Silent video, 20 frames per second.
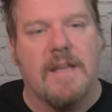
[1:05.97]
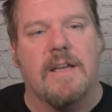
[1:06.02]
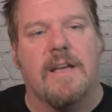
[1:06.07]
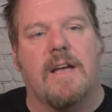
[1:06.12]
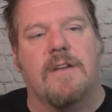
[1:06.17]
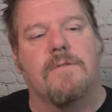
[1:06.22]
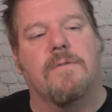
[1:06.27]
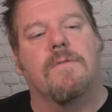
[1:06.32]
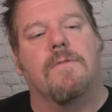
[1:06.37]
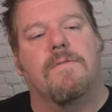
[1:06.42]

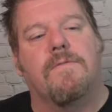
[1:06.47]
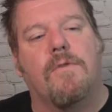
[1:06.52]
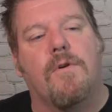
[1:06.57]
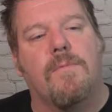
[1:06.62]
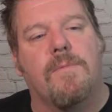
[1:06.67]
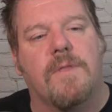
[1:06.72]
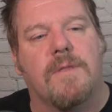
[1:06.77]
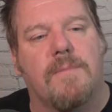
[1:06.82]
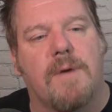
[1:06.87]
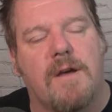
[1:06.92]
I don't
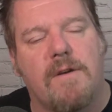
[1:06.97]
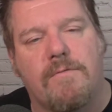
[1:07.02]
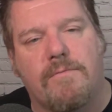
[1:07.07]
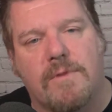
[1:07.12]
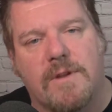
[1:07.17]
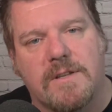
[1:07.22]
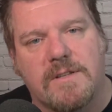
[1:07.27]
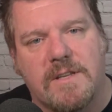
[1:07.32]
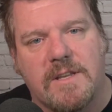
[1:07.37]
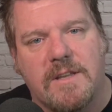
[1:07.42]
foam at the mouth
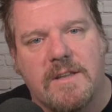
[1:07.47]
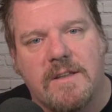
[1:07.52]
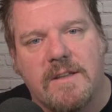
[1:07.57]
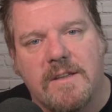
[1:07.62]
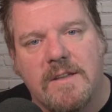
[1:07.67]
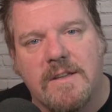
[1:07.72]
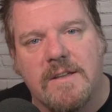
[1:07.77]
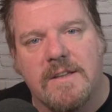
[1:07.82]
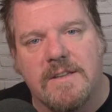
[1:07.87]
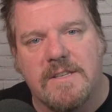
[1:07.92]
when I see
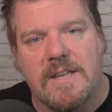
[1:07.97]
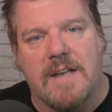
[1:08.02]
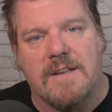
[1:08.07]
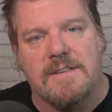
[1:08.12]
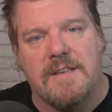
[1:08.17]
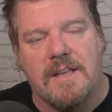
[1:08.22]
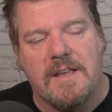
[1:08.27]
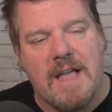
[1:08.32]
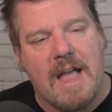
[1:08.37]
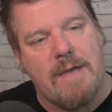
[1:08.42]

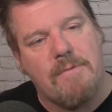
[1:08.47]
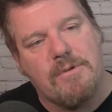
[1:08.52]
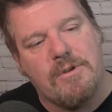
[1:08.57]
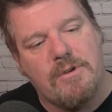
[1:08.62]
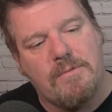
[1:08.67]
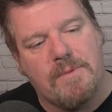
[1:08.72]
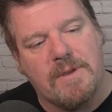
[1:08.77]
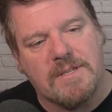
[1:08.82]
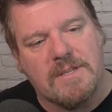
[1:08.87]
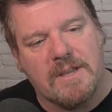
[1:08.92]
sexy camera,
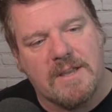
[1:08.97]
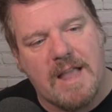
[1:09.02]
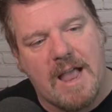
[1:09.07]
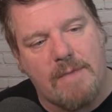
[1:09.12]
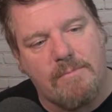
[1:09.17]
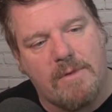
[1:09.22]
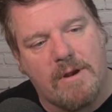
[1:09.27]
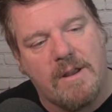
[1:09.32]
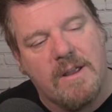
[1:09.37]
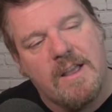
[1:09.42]
new bits of
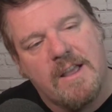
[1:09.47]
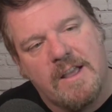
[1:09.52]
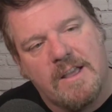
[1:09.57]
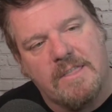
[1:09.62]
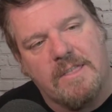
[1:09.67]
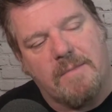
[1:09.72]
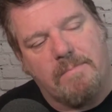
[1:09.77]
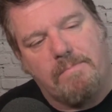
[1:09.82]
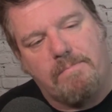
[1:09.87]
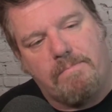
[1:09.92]
camera.
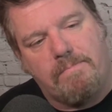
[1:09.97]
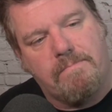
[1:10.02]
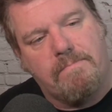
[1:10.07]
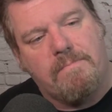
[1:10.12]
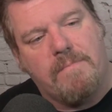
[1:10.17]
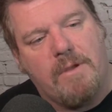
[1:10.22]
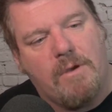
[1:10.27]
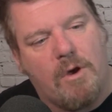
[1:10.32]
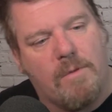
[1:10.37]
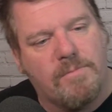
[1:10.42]
They're
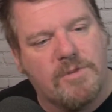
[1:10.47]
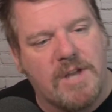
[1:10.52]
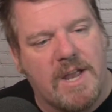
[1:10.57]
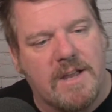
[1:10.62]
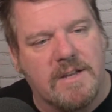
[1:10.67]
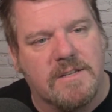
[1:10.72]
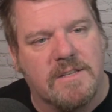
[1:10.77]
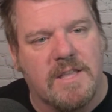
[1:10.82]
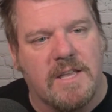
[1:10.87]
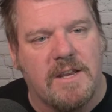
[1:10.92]

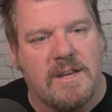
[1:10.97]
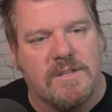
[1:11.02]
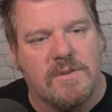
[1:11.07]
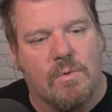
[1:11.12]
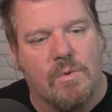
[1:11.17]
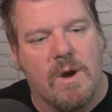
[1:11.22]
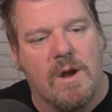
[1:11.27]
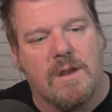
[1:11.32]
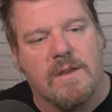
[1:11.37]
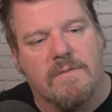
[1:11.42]
objects. They need to
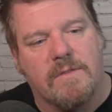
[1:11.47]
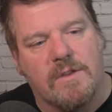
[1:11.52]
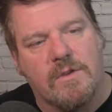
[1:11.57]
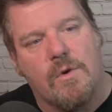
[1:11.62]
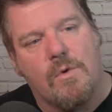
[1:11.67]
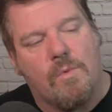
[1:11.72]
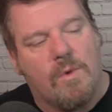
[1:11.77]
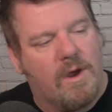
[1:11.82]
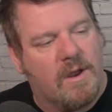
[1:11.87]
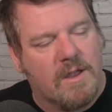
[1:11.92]
work. If they
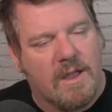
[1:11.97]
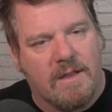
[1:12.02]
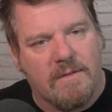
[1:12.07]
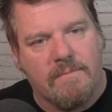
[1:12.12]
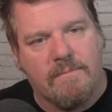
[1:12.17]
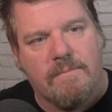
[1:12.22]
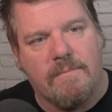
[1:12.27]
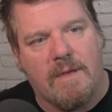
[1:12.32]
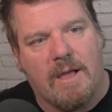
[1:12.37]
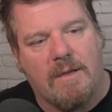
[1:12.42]
don't work,
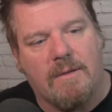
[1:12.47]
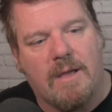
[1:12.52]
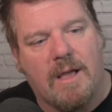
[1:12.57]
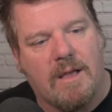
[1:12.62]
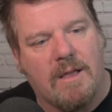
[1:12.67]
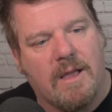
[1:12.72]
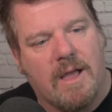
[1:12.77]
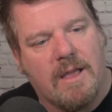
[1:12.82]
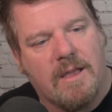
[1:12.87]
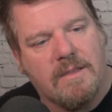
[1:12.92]

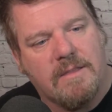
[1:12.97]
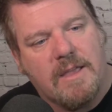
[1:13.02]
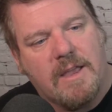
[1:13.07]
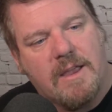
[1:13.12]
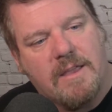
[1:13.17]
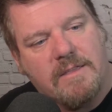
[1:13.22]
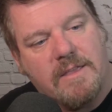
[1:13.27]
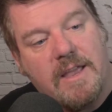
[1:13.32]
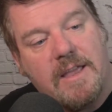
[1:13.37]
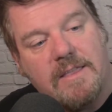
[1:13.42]

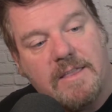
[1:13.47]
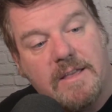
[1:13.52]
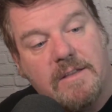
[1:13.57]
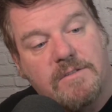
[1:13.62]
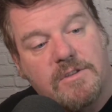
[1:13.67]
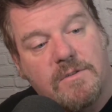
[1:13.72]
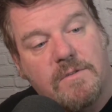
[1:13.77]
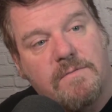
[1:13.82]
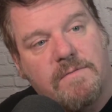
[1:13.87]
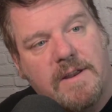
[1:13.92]
they'll
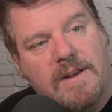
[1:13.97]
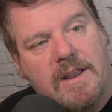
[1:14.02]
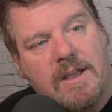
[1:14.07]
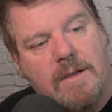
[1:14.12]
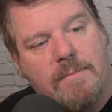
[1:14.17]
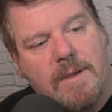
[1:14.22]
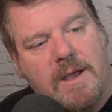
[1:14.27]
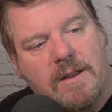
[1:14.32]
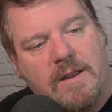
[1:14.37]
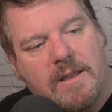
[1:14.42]
soon find out
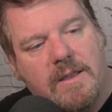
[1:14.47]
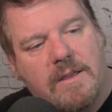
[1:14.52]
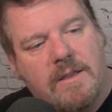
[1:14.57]
about it.